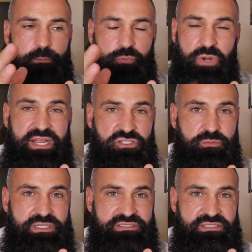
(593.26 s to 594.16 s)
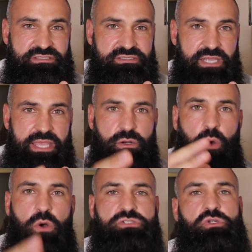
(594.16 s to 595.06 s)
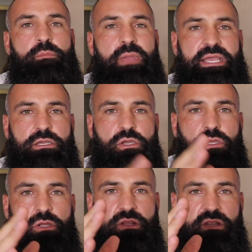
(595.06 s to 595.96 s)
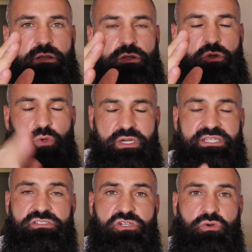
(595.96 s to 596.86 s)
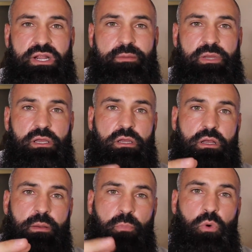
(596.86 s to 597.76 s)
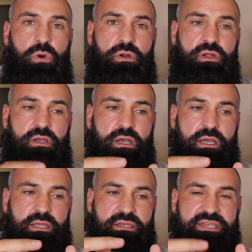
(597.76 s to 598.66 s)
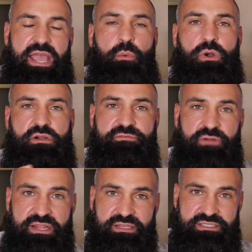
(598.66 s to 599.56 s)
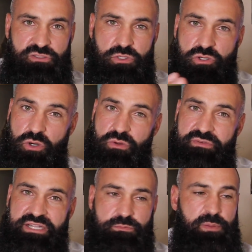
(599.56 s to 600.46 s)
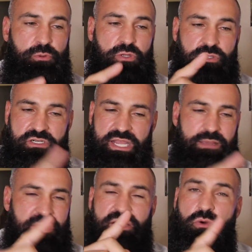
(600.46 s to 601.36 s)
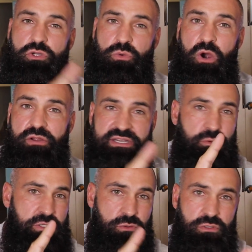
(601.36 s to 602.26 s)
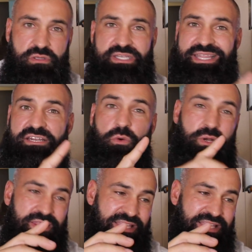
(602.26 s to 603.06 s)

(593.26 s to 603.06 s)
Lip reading: brand your business and also to make your Instagram more network friendly. So when you go to events, people know your name, they know who you are, they know what you look like, they know what